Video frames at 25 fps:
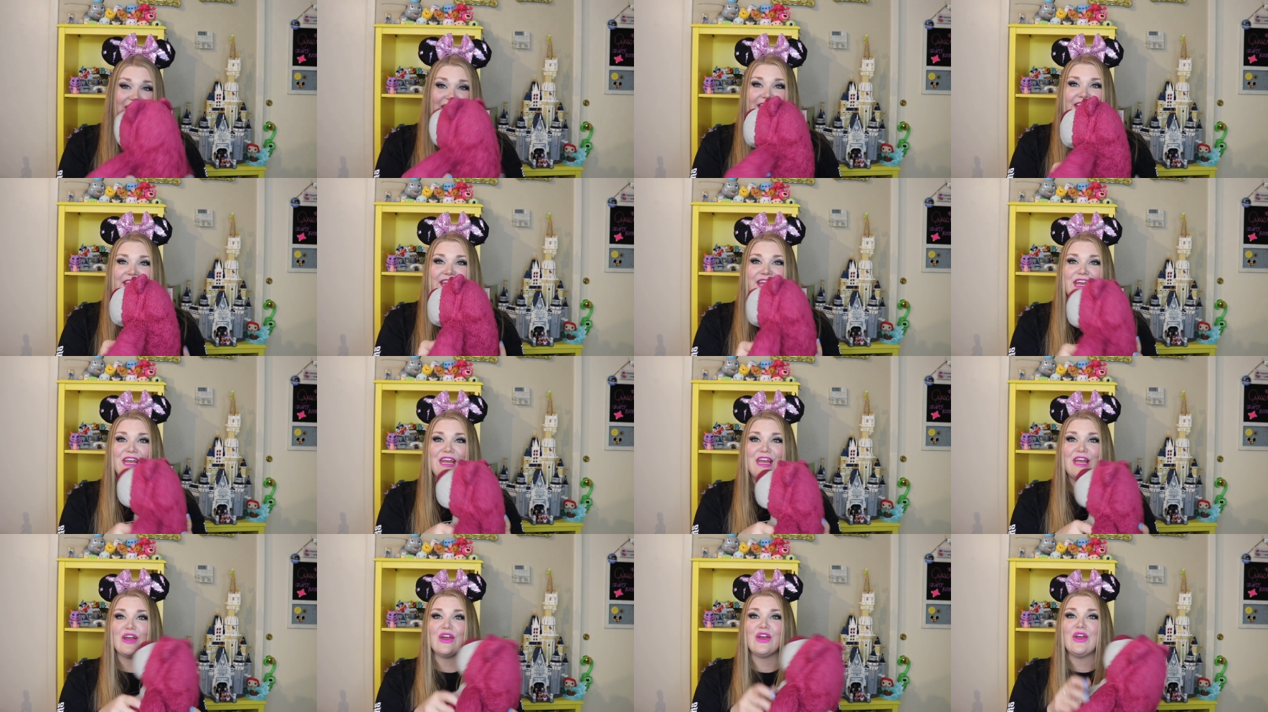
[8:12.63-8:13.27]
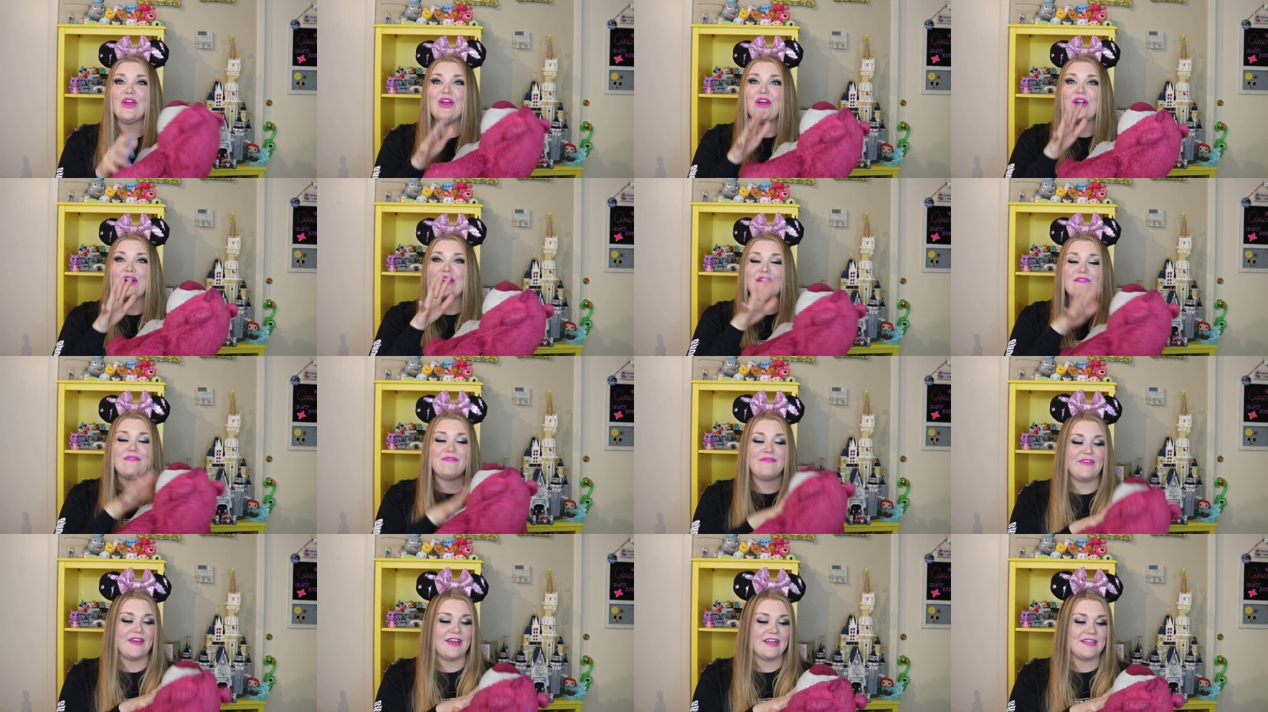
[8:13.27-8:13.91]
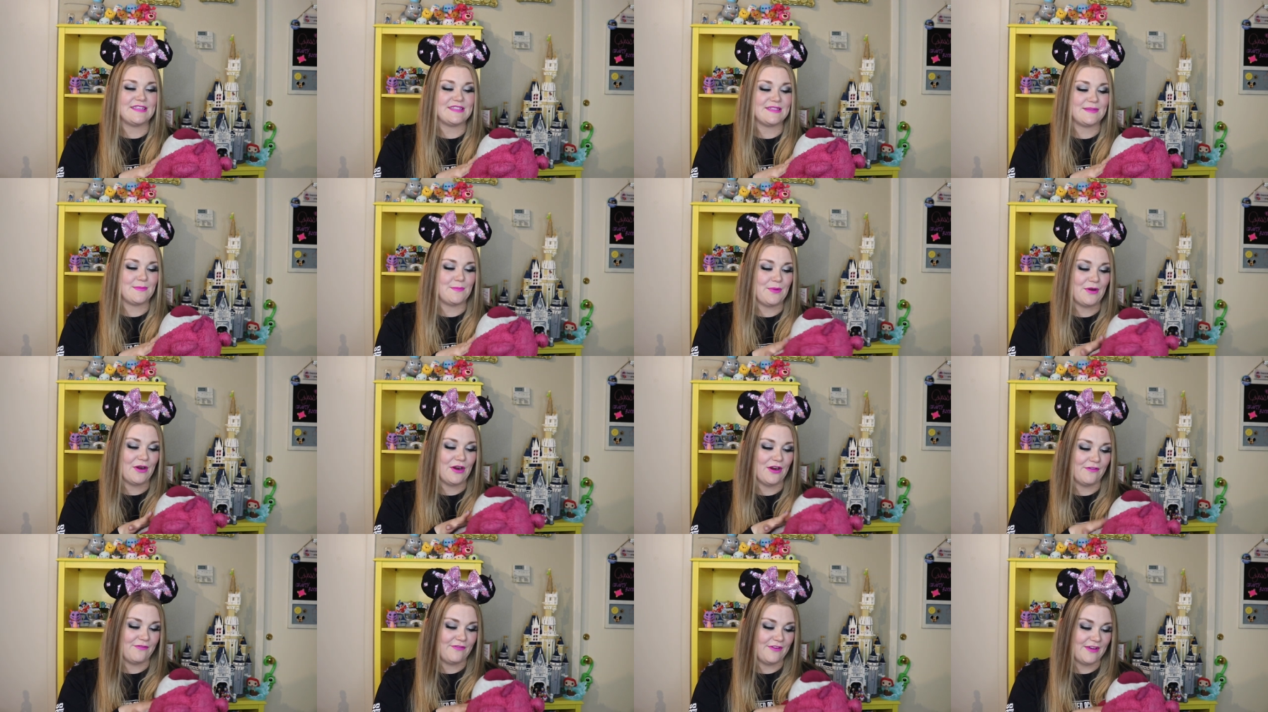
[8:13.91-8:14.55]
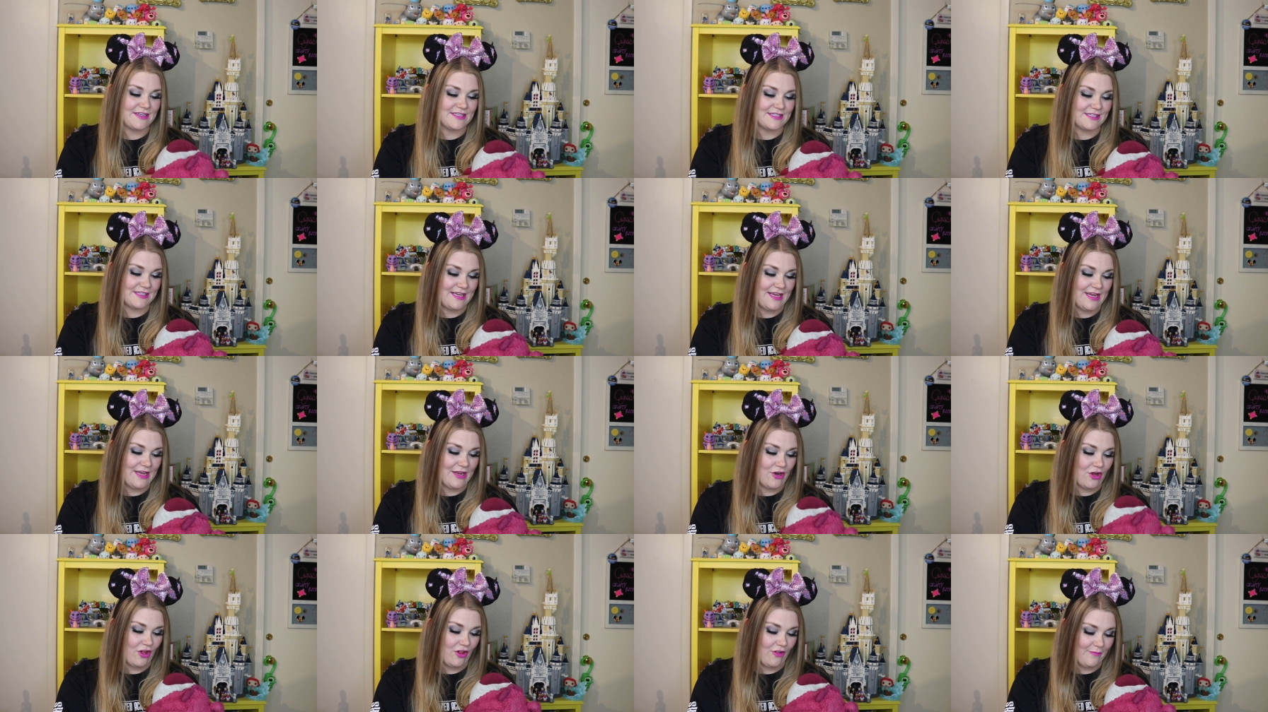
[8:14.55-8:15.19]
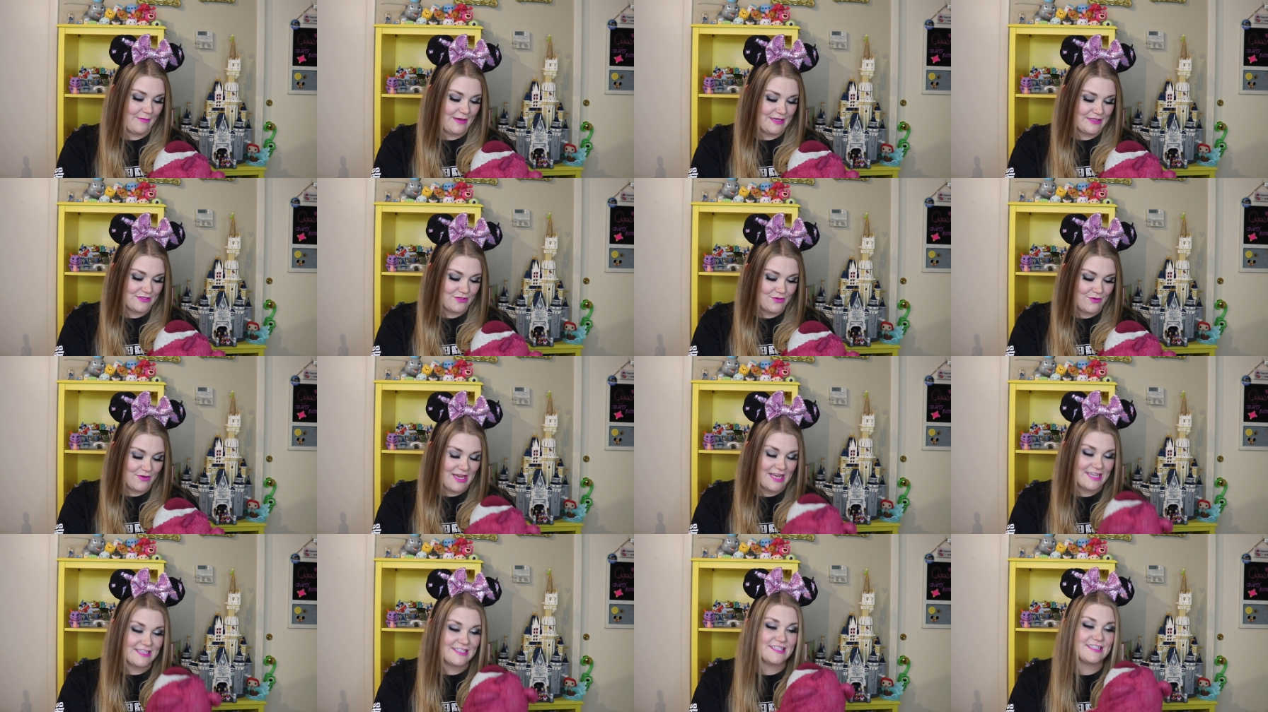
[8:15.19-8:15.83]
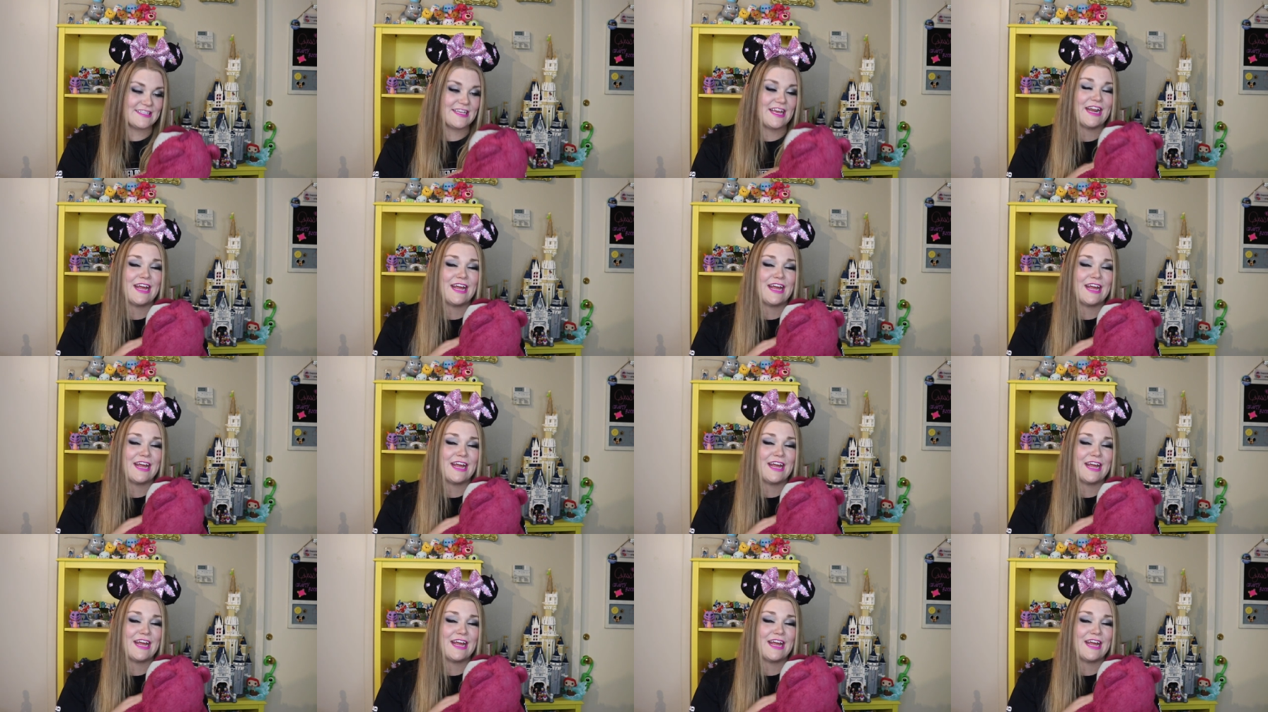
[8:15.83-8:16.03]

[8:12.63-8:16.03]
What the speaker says: And he fits perfectly in all of my suitcases.